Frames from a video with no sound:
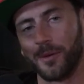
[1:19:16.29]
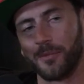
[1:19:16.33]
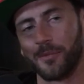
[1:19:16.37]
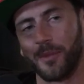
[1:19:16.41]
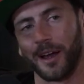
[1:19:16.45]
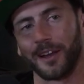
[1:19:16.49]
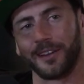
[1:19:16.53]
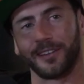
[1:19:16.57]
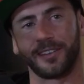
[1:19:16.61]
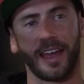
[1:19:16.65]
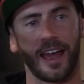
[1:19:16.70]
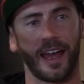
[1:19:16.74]

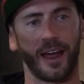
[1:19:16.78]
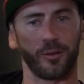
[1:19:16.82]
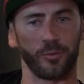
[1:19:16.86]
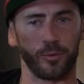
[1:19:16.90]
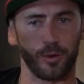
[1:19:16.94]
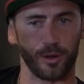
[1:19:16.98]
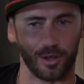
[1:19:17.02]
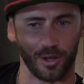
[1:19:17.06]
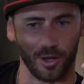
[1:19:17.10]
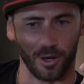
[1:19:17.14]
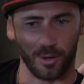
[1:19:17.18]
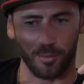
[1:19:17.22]
My dad
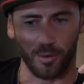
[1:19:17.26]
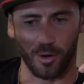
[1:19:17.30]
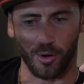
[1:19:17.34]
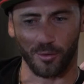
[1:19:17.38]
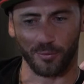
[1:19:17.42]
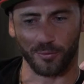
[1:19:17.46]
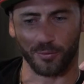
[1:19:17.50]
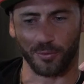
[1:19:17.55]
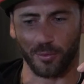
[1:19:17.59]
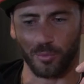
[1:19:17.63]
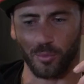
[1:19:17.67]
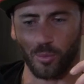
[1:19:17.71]
would come
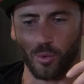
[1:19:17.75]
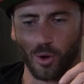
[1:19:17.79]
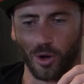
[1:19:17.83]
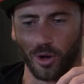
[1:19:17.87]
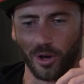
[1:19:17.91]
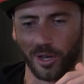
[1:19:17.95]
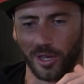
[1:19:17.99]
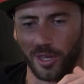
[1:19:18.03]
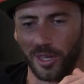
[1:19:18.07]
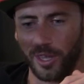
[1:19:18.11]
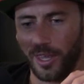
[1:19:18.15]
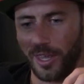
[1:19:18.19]
home from
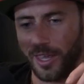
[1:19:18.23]
work